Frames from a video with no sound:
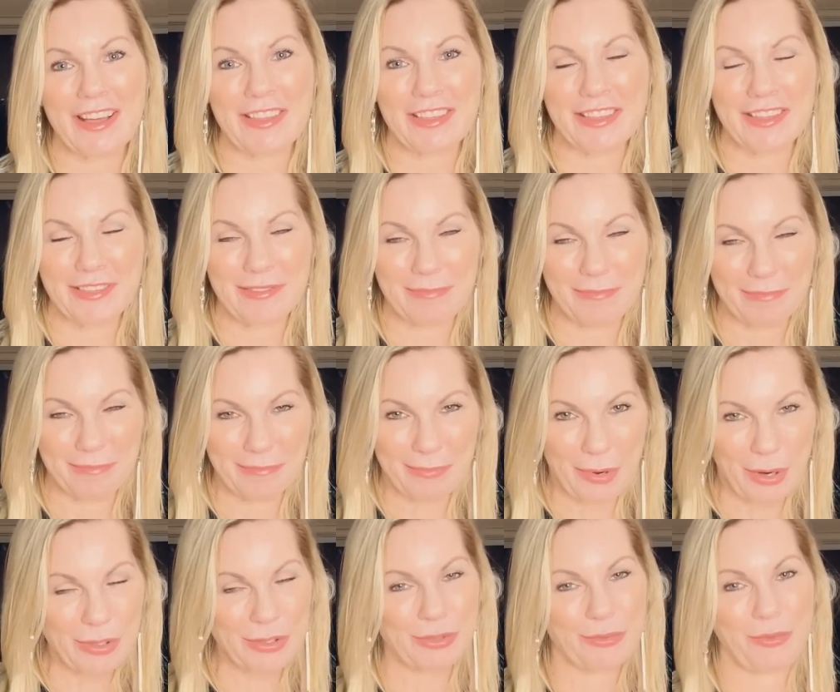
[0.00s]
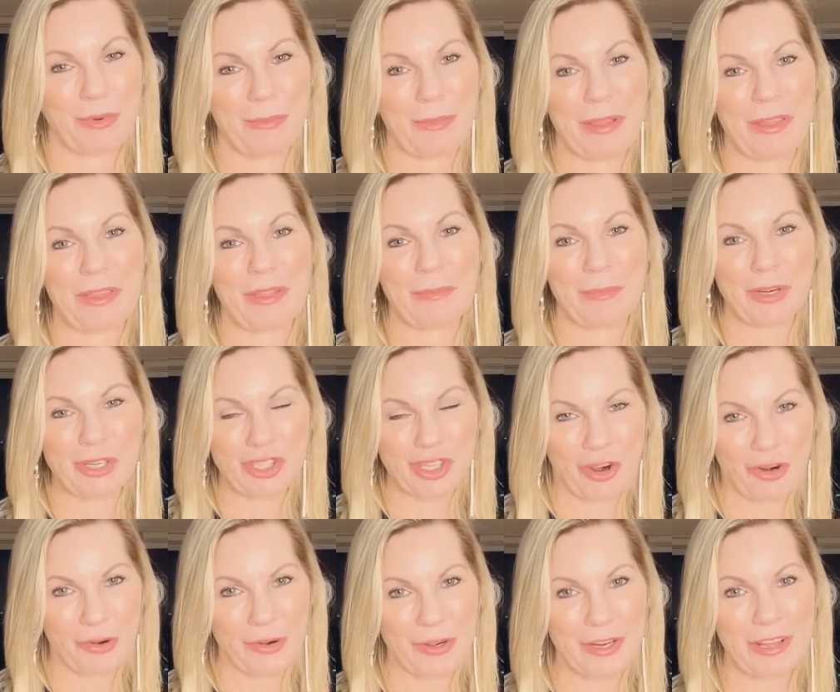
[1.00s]
most women, the
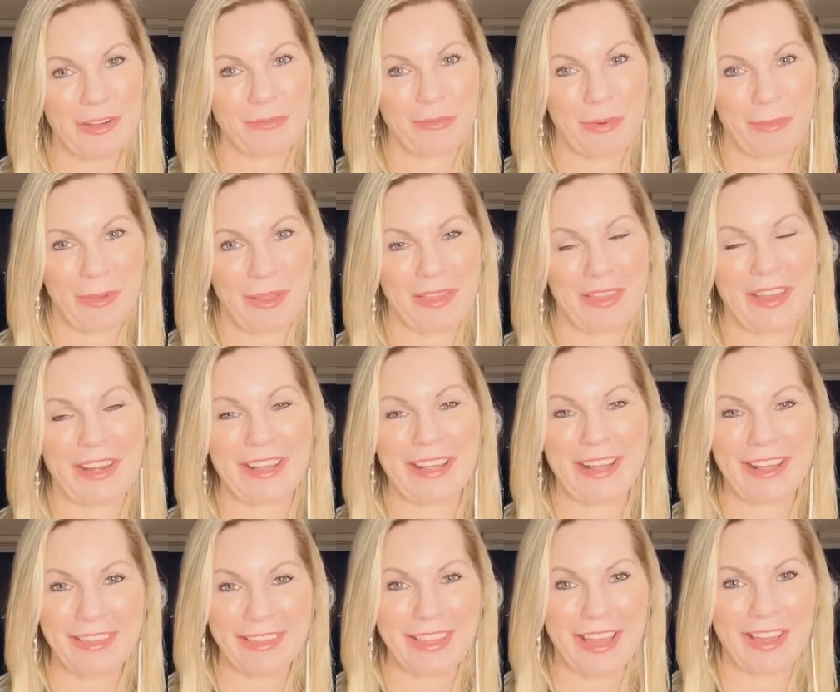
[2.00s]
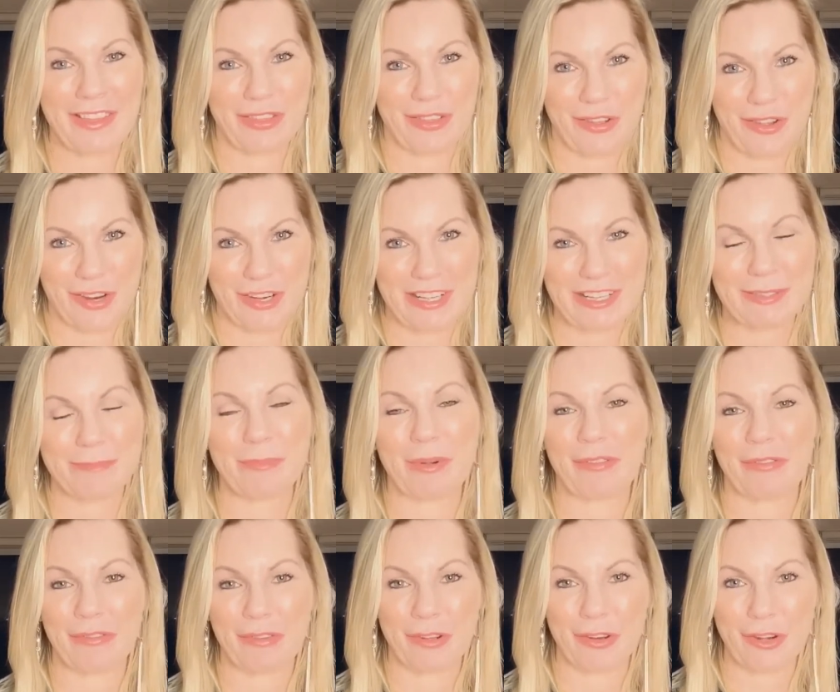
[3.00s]
majority of women that are in their 30s,
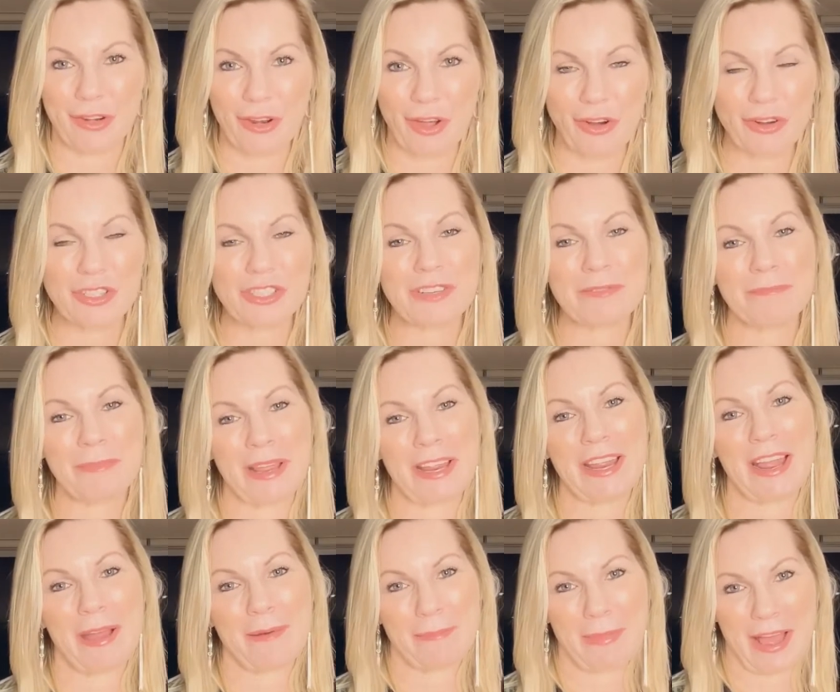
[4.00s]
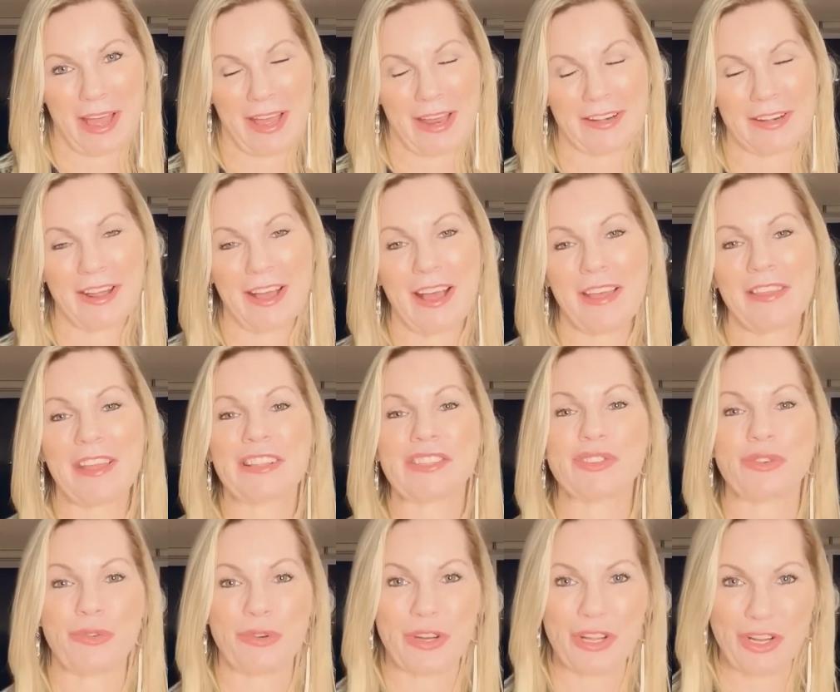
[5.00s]
prefer not to meet a man that's
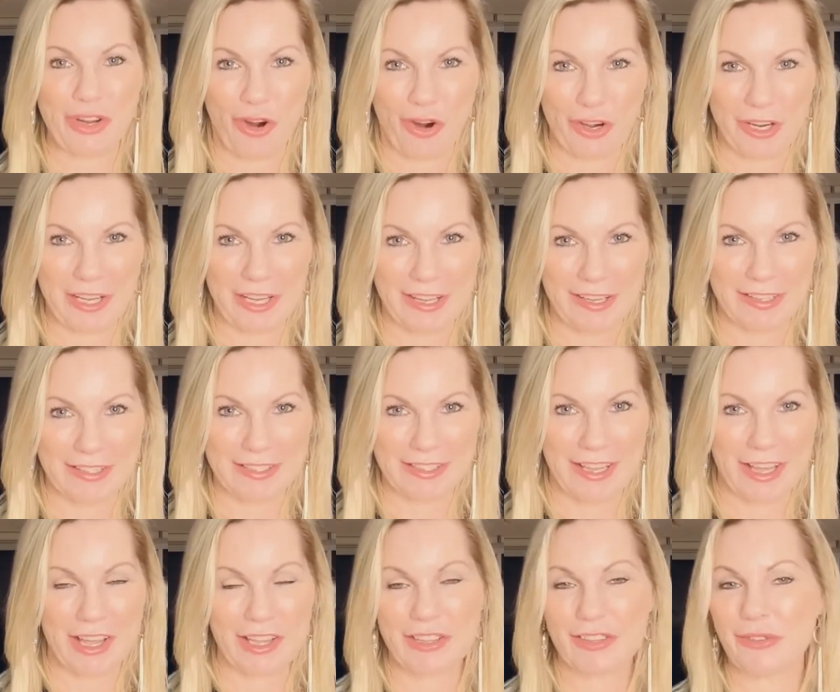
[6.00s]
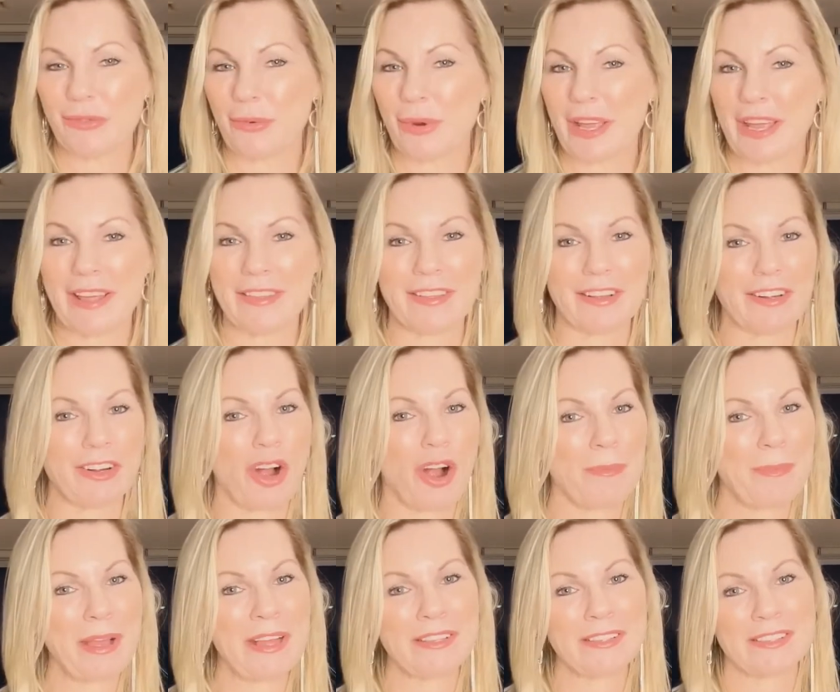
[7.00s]
already got kids. You'll hear the
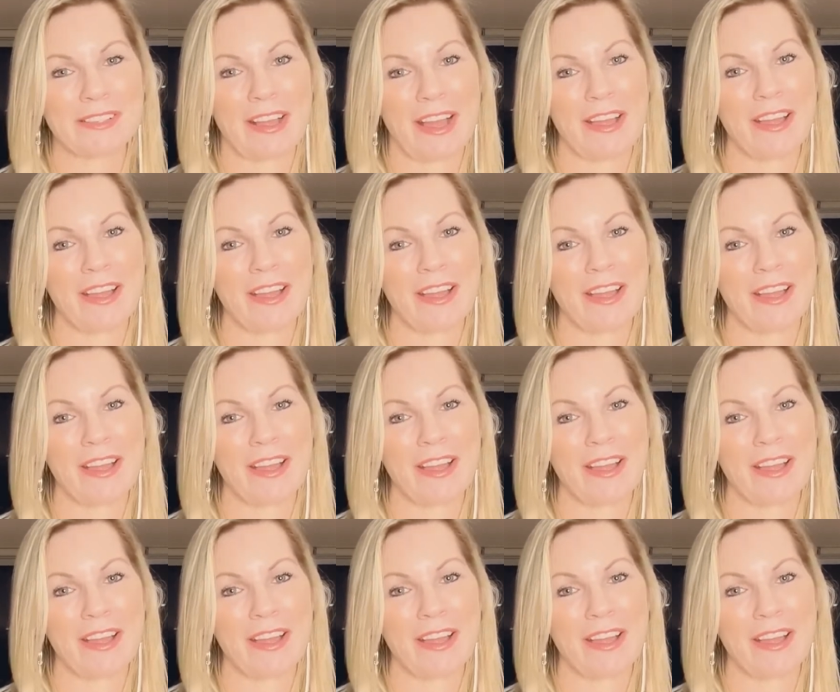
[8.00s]
comments like,